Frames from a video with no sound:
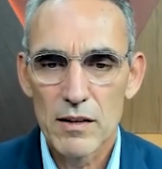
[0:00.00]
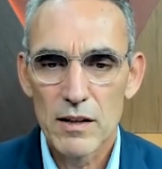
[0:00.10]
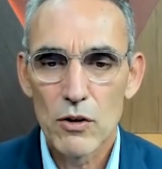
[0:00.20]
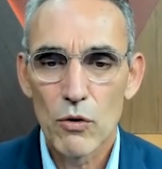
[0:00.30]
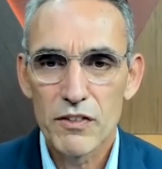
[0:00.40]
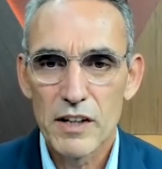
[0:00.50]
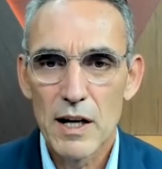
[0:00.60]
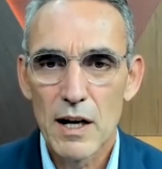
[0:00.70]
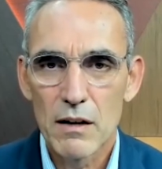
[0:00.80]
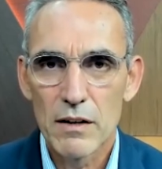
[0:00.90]
And
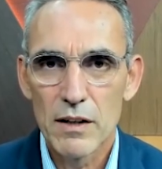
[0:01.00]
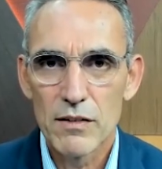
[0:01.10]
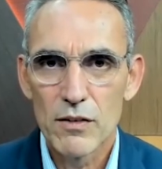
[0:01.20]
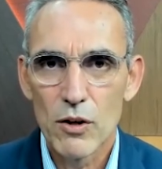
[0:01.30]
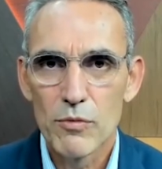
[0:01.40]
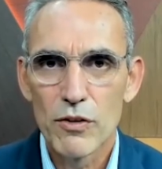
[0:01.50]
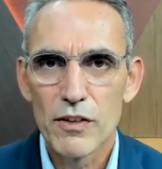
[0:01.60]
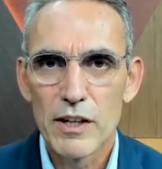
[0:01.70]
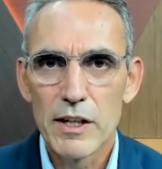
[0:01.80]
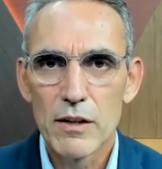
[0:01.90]
Constellar is
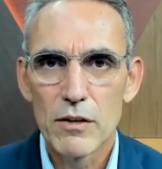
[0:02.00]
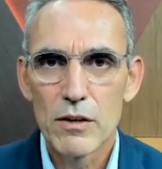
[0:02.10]
obviously